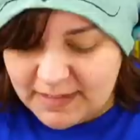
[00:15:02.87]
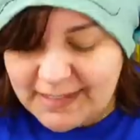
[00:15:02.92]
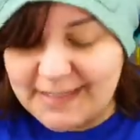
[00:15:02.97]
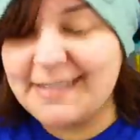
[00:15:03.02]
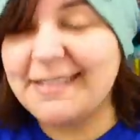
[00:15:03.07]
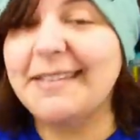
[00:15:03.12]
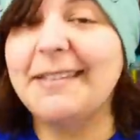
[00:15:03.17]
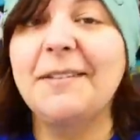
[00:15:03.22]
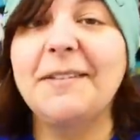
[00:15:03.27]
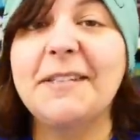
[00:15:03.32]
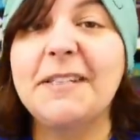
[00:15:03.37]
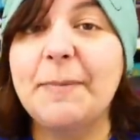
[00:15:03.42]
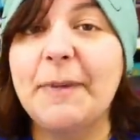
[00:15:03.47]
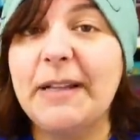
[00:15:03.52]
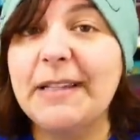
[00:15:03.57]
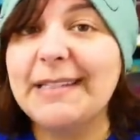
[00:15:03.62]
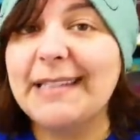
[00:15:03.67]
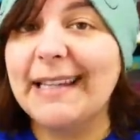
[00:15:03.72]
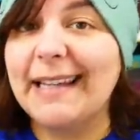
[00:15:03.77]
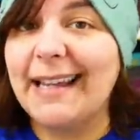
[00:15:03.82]
It still
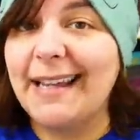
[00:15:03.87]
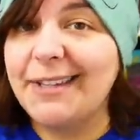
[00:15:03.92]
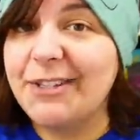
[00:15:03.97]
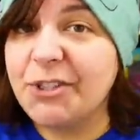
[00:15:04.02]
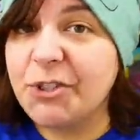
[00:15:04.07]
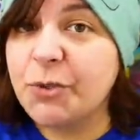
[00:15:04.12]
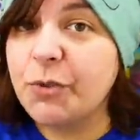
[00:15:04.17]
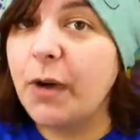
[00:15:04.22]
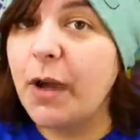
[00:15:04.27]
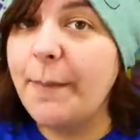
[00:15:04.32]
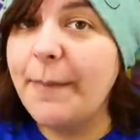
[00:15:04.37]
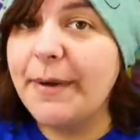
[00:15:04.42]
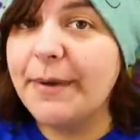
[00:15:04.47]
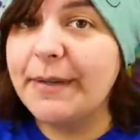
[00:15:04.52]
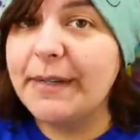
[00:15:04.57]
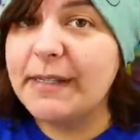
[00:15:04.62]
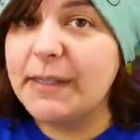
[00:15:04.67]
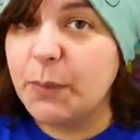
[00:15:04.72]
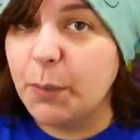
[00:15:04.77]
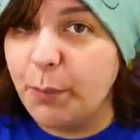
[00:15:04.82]
smells like a
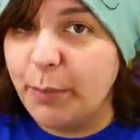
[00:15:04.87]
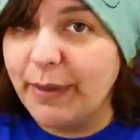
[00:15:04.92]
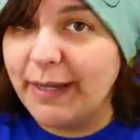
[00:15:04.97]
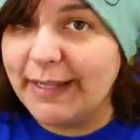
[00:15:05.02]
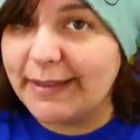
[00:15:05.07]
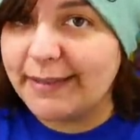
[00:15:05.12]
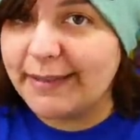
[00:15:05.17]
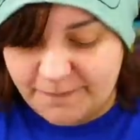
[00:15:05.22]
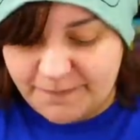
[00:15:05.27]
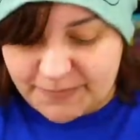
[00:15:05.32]
strawberry's butt.